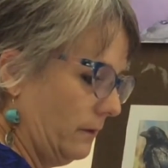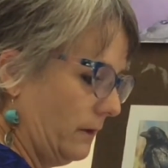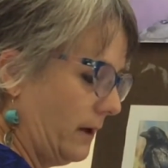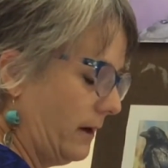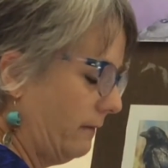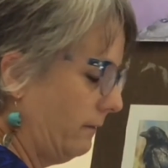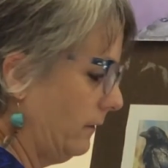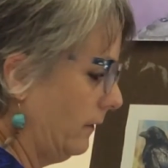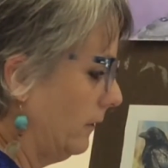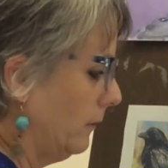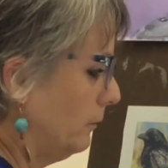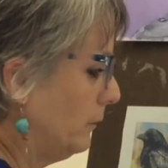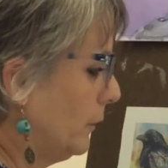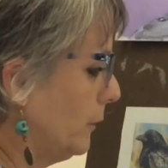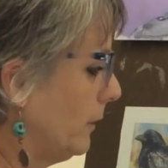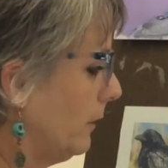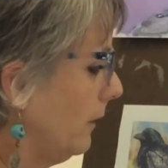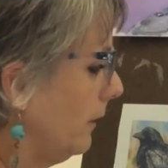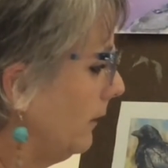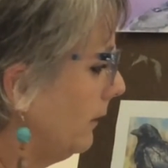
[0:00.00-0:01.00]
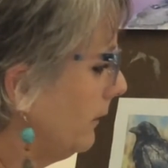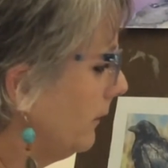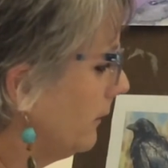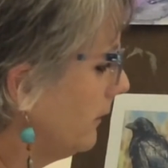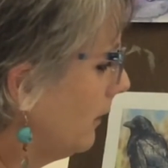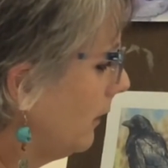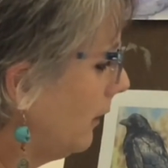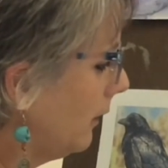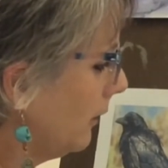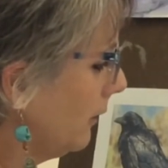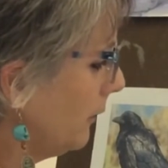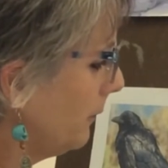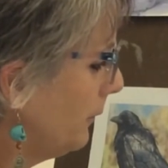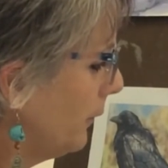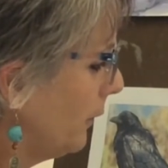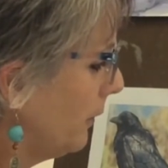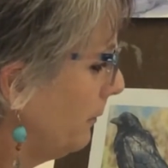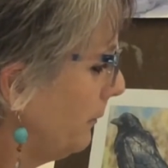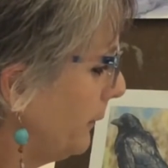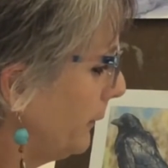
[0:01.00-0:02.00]
Have a little more darker
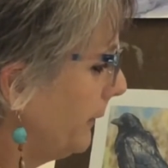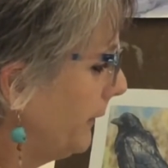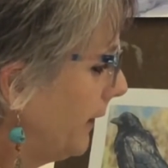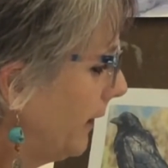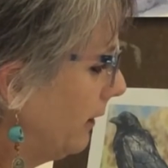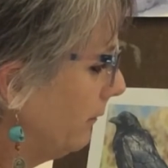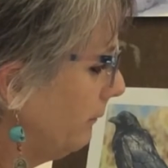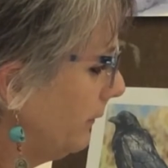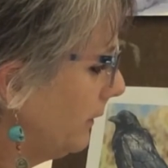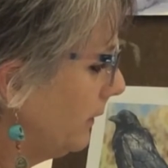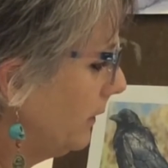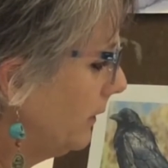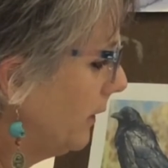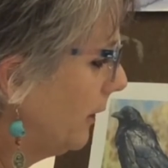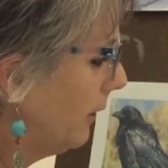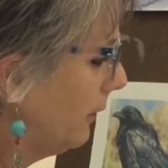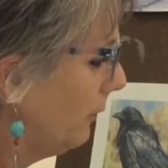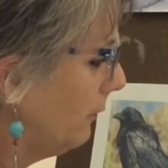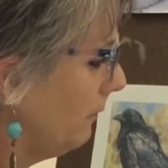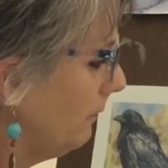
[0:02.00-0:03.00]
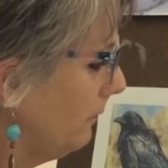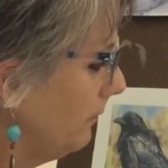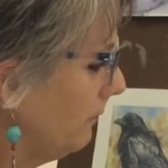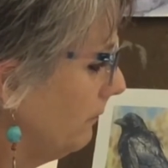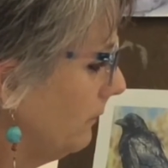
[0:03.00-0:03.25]
purple down below.